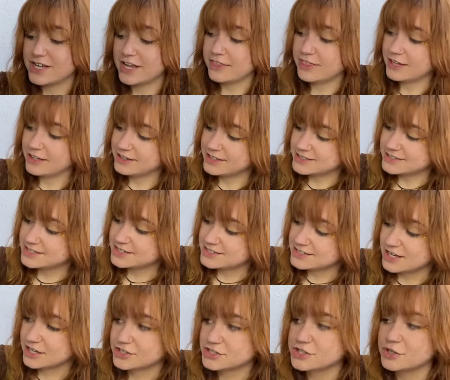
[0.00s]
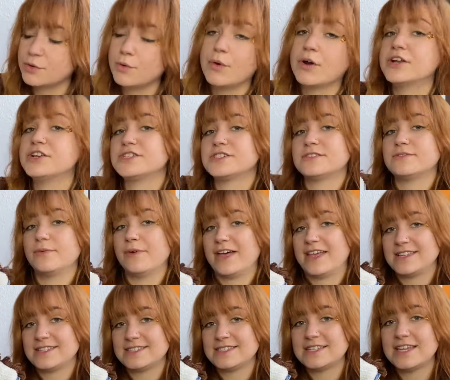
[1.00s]
I think this is such a gorgeous
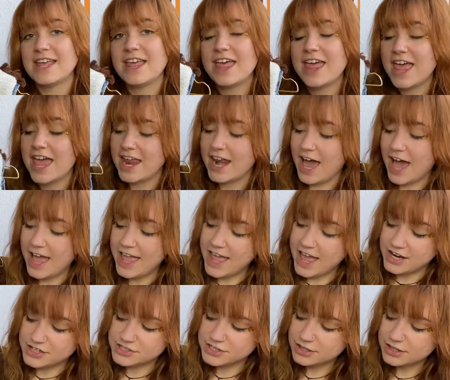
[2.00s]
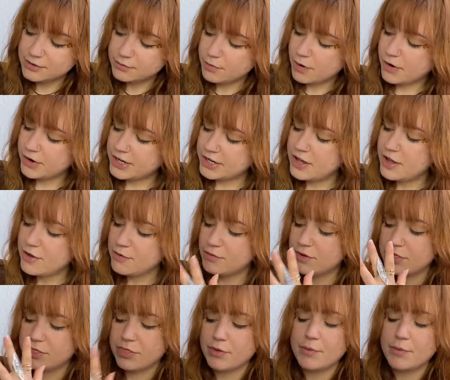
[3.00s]
vest, and I actually wore it with